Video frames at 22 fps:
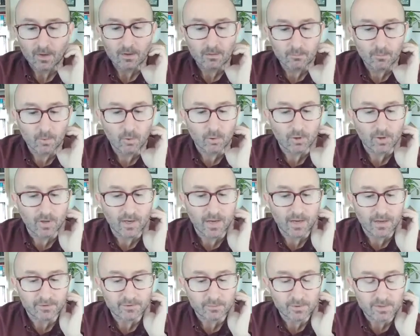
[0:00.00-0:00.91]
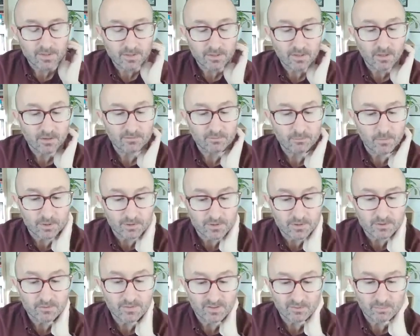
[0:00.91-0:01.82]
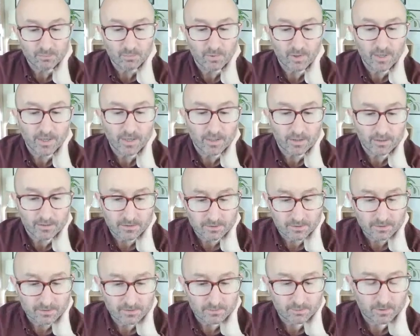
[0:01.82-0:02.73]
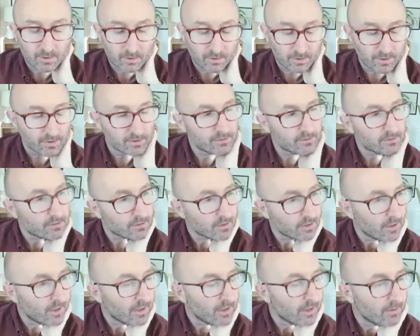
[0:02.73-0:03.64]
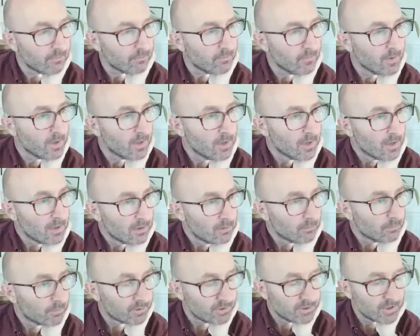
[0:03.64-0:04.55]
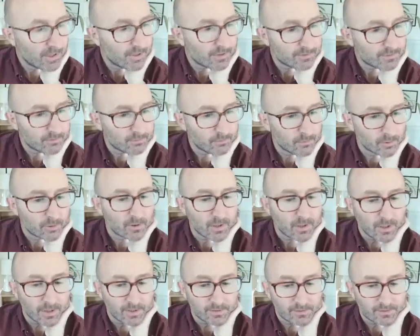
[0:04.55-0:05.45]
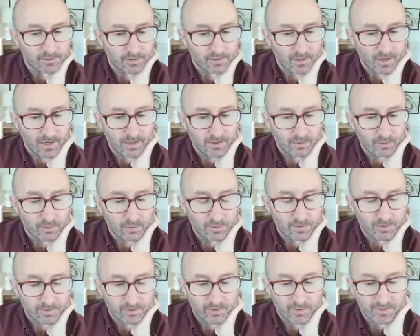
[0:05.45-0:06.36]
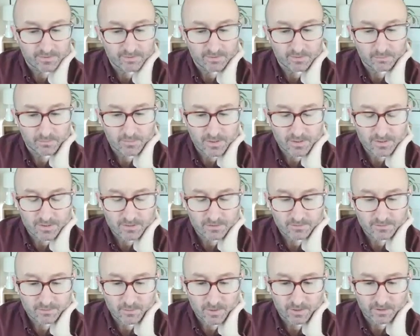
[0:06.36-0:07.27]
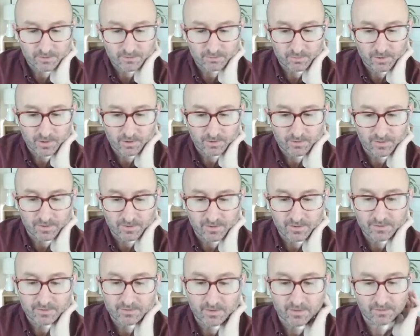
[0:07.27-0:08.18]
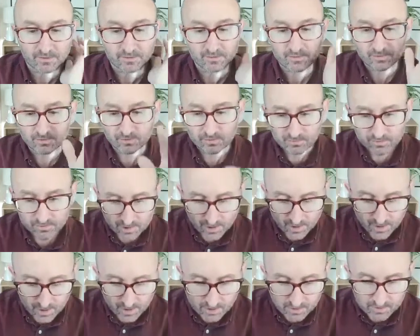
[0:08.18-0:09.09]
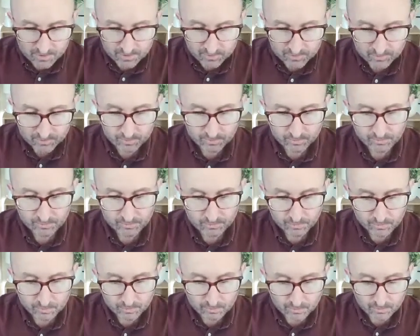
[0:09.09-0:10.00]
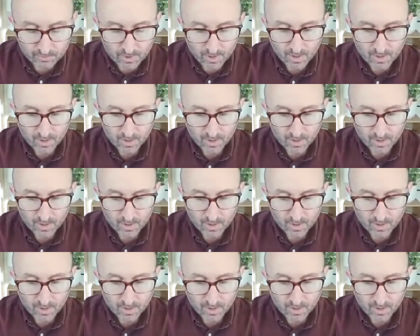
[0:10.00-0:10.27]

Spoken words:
More or less. We didn't have much of a spread, to be honest. But yes, more or less. I know that there is some data from elsewhere that these things change as you go through,